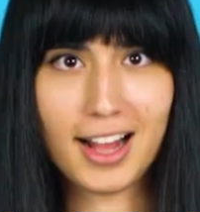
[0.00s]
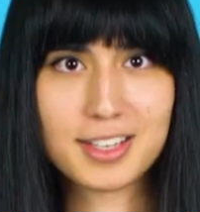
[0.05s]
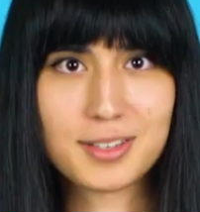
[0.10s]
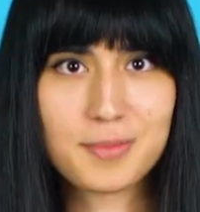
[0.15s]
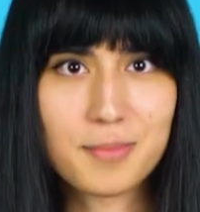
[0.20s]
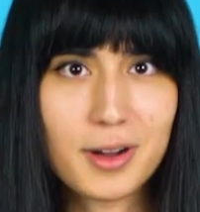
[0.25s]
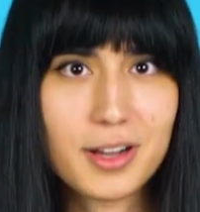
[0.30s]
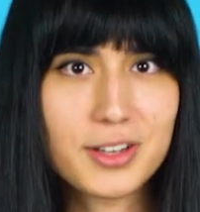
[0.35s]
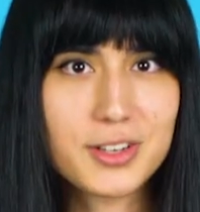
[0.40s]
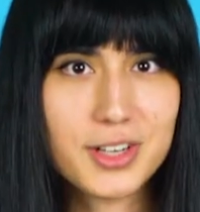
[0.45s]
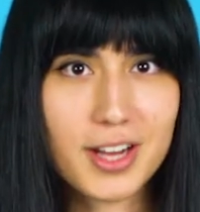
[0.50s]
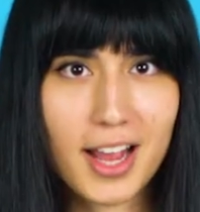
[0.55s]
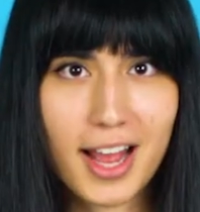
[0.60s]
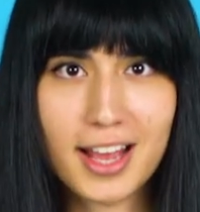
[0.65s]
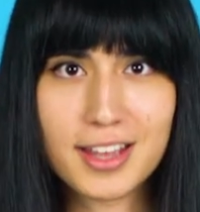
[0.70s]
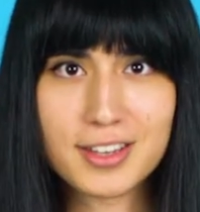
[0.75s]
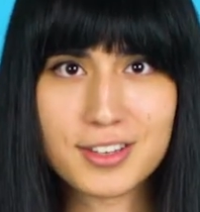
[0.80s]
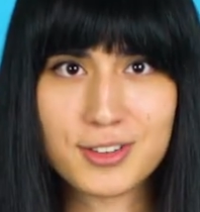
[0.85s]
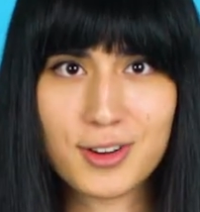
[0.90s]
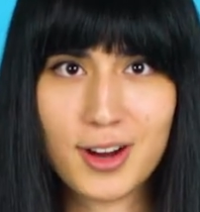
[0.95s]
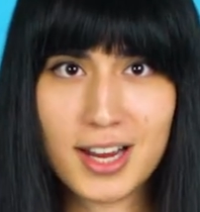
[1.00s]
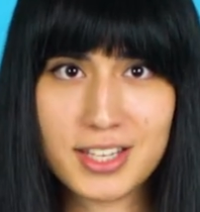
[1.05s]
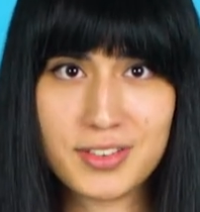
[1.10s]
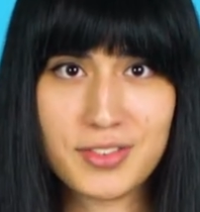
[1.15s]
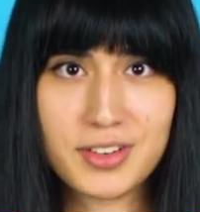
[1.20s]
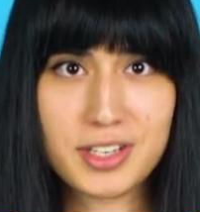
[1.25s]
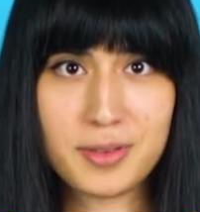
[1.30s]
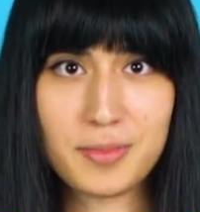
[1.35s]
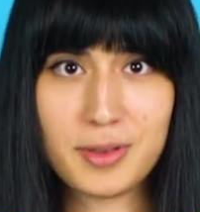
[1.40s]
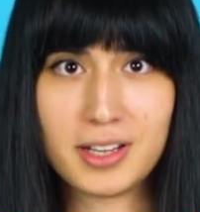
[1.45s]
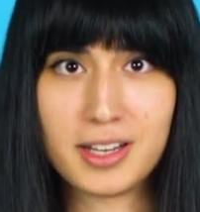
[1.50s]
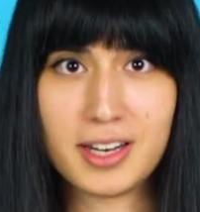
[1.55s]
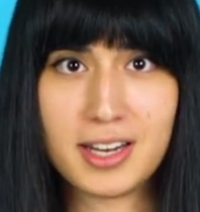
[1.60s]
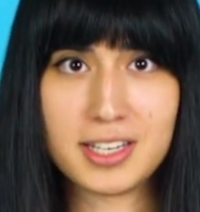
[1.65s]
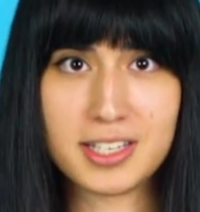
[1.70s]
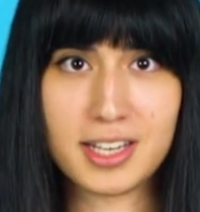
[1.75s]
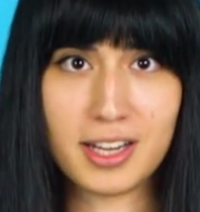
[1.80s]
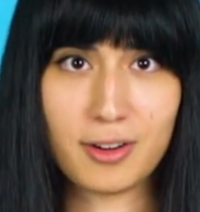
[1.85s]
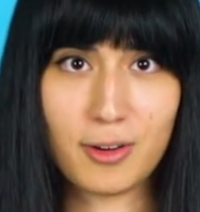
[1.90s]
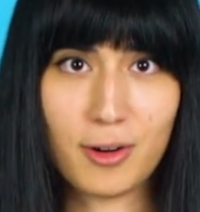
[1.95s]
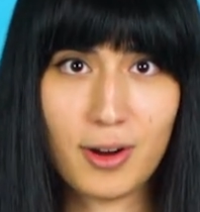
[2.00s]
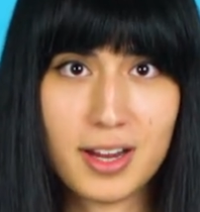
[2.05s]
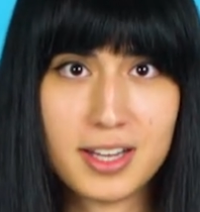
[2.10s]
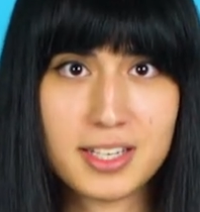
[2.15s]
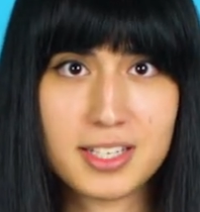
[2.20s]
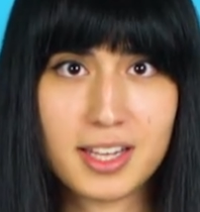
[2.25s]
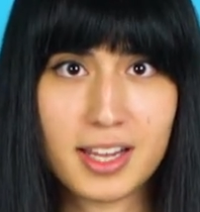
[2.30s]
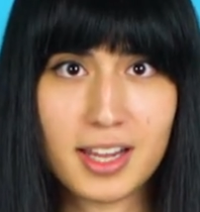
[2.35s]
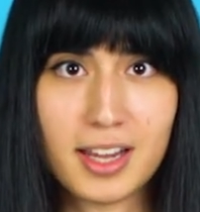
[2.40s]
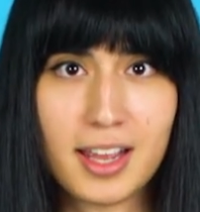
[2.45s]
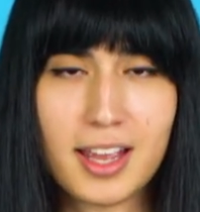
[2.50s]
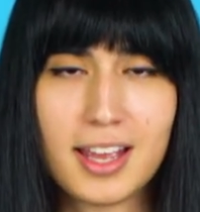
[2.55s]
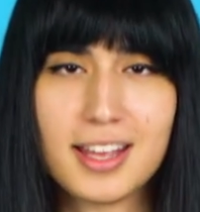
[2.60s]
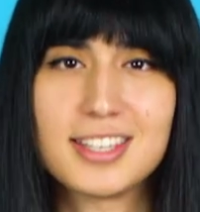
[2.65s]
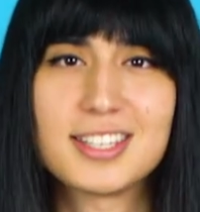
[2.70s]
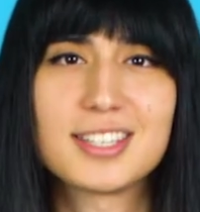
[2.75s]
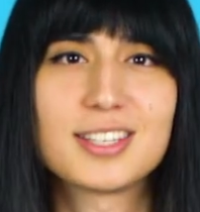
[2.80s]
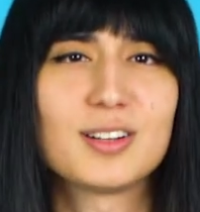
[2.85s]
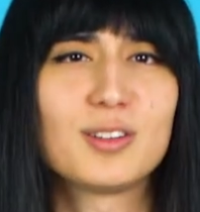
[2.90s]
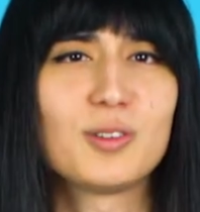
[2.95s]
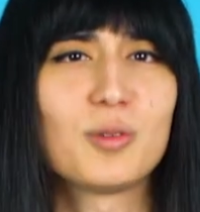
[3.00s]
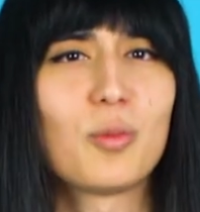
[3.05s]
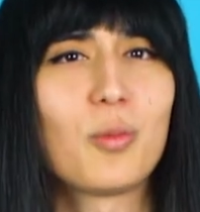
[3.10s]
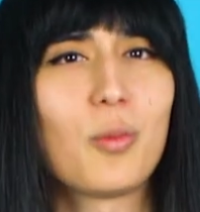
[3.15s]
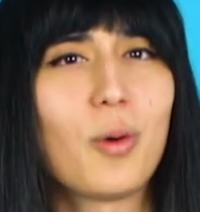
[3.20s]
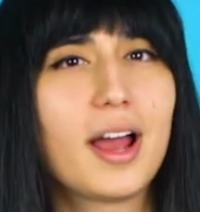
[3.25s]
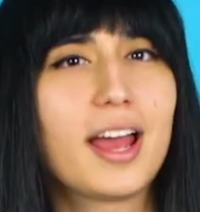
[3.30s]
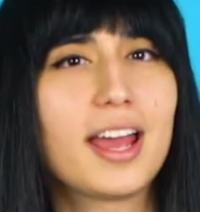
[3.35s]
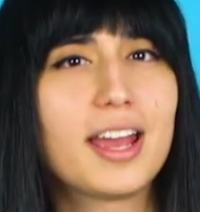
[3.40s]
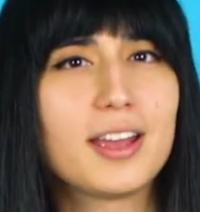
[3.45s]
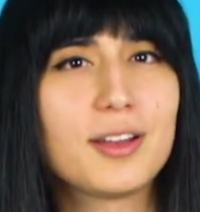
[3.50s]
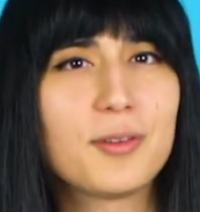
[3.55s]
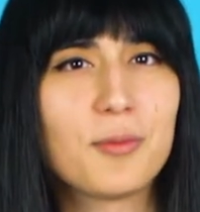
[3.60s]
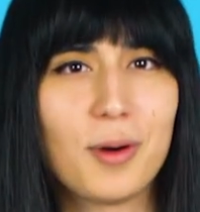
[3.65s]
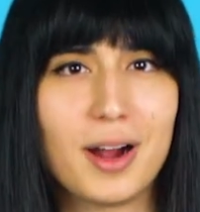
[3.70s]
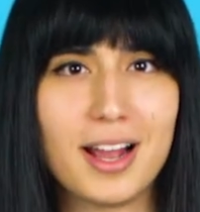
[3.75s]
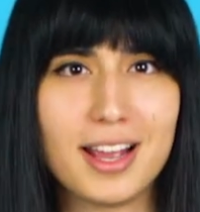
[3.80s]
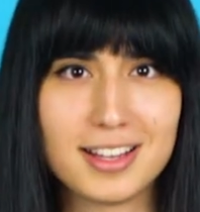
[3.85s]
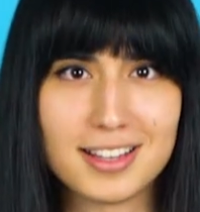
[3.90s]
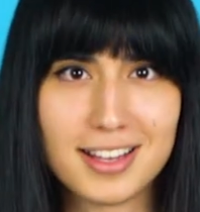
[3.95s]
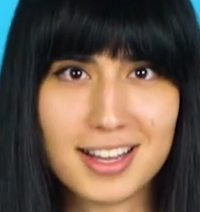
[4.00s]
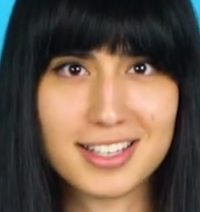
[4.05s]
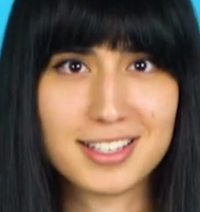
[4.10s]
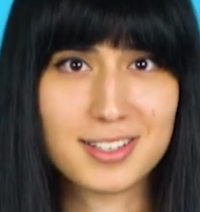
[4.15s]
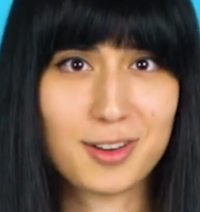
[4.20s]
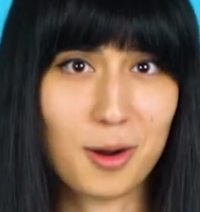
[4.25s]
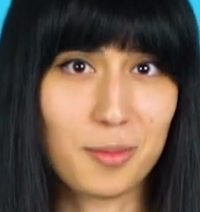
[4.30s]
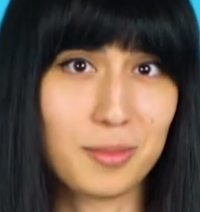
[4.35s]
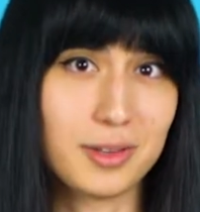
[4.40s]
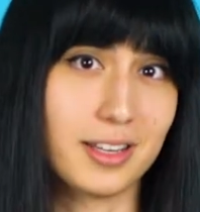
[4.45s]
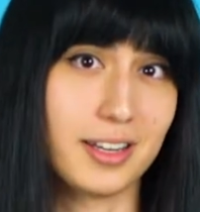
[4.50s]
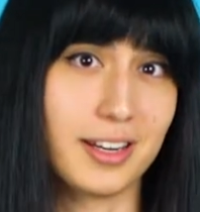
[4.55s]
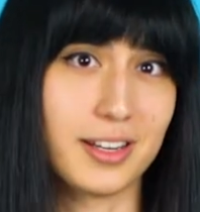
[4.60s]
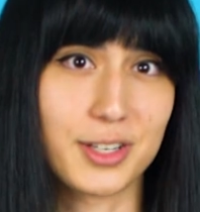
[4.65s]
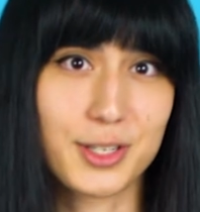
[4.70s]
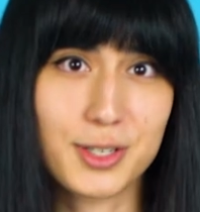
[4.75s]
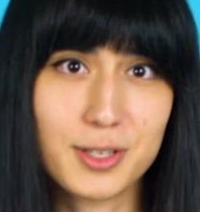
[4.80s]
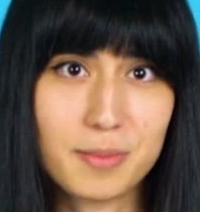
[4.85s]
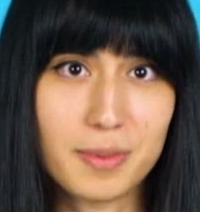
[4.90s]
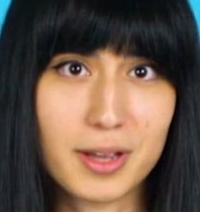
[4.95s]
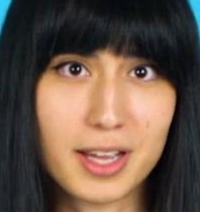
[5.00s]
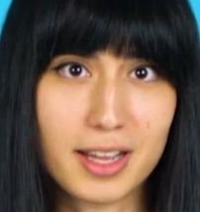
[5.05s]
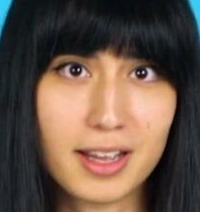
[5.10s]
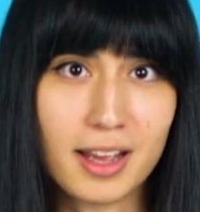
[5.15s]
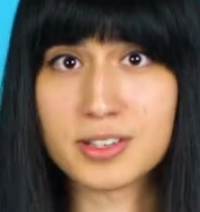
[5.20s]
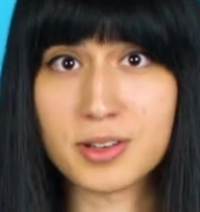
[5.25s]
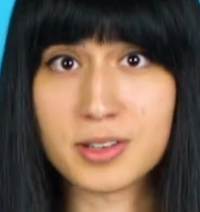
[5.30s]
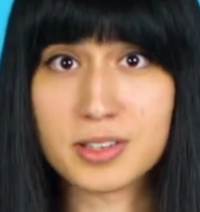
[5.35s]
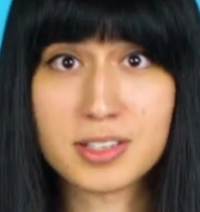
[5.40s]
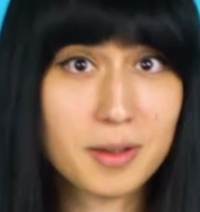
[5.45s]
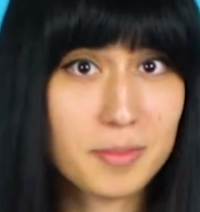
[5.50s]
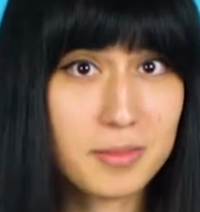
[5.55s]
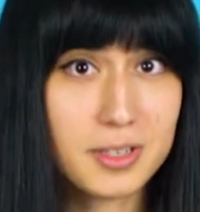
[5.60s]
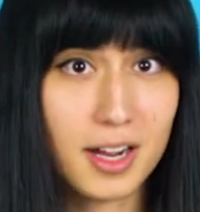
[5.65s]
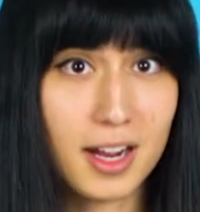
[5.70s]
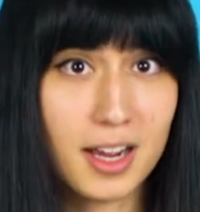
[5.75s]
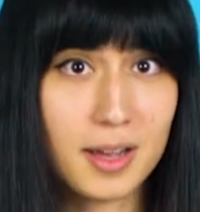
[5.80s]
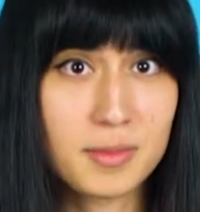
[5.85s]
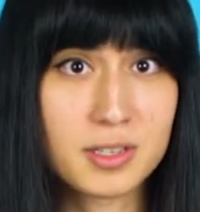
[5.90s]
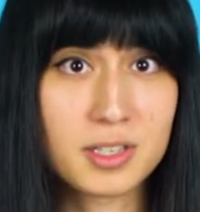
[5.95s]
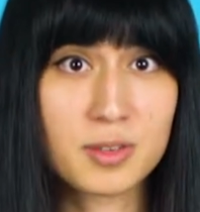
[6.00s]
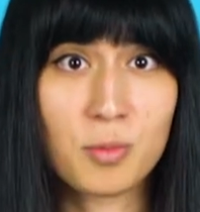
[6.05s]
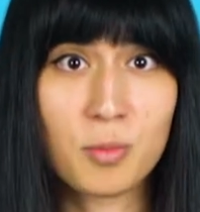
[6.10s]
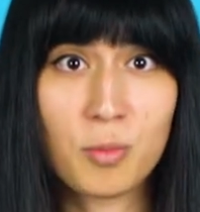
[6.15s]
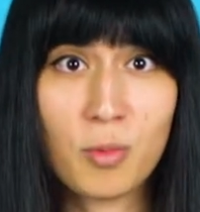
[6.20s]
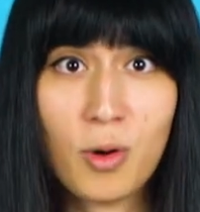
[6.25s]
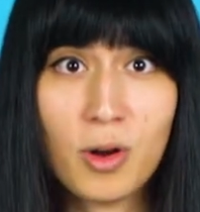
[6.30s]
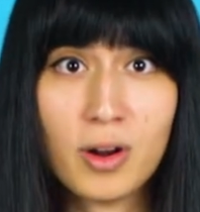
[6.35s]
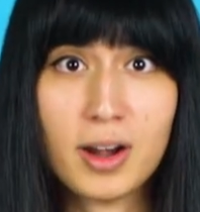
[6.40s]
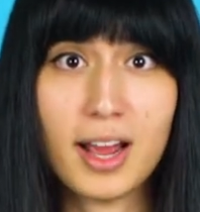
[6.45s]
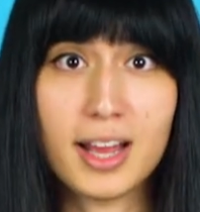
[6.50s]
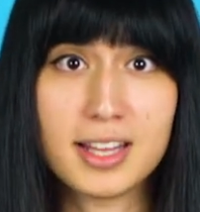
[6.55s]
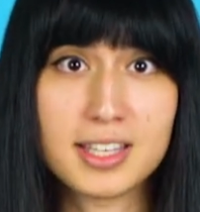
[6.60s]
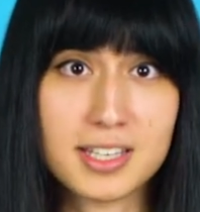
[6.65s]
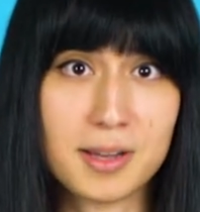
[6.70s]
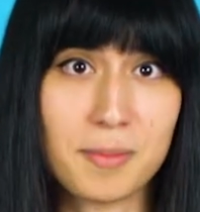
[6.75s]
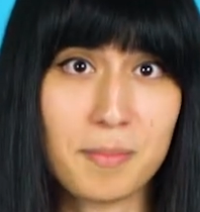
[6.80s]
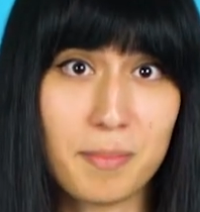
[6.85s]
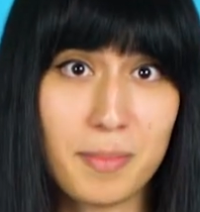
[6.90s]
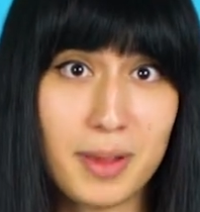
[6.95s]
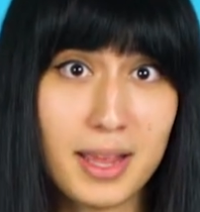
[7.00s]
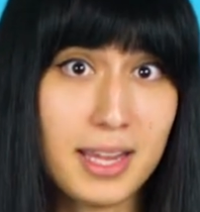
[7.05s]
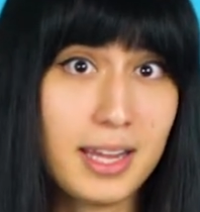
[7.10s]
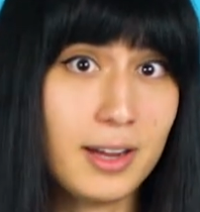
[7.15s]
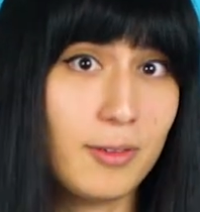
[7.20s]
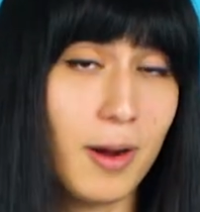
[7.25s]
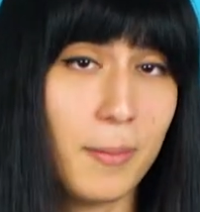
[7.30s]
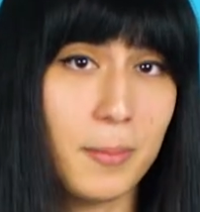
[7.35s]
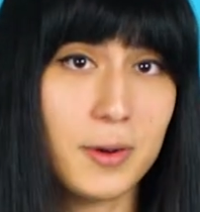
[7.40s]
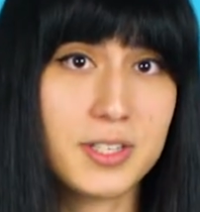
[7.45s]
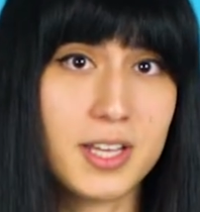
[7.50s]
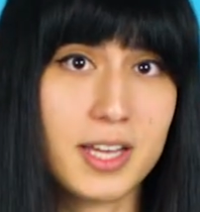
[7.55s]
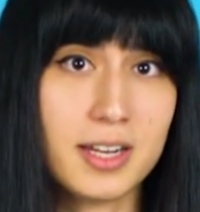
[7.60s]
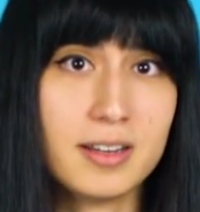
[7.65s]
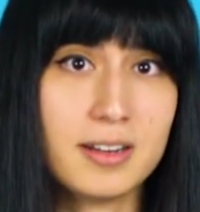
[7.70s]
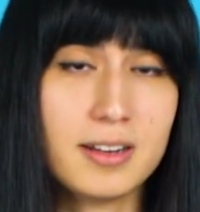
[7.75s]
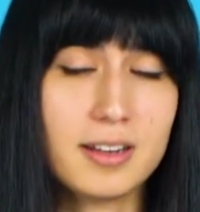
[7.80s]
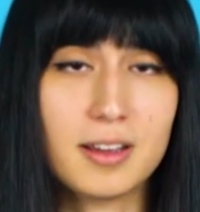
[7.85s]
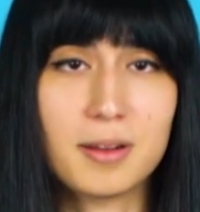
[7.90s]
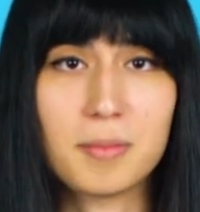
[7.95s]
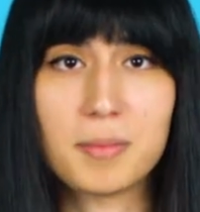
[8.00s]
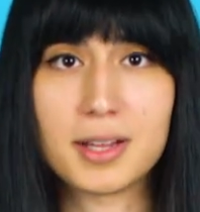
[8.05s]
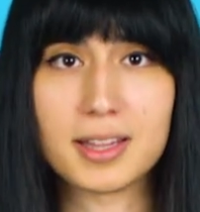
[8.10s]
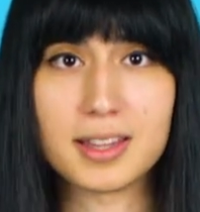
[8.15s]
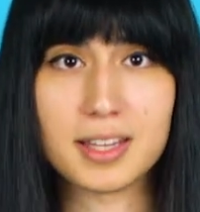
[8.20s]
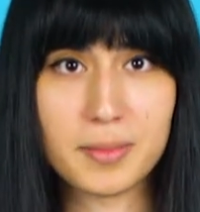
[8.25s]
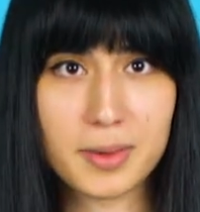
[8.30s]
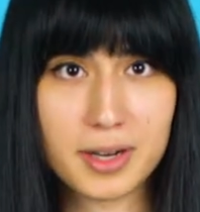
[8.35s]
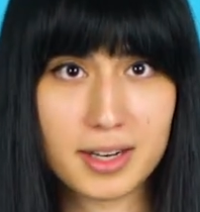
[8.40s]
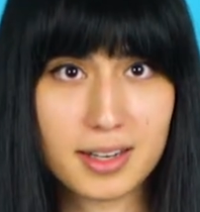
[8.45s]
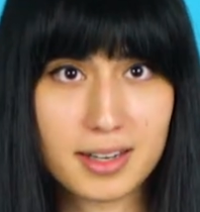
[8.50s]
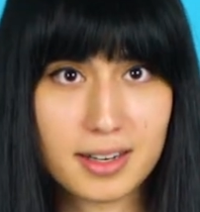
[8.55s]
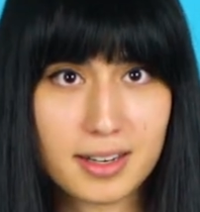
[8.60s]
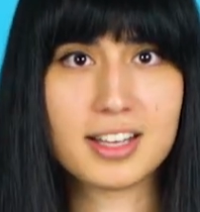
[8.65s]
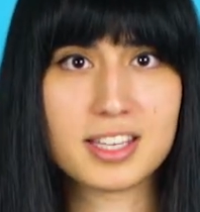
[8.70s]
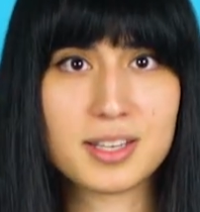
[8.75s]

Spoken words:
As much as trans visibility is increasing, it's still way less common than it should be. So sometimes what ends up being represented can be limited.